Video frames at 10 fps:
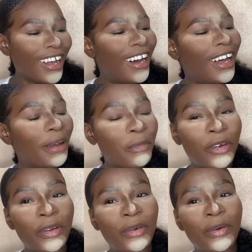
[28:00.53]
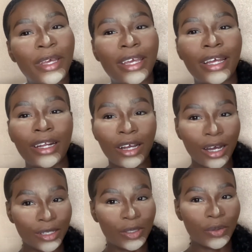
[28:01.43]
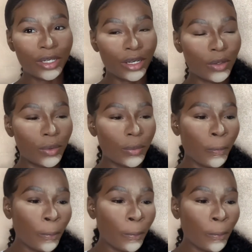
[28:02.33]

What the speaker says: I'm gonna go ahead and contour now.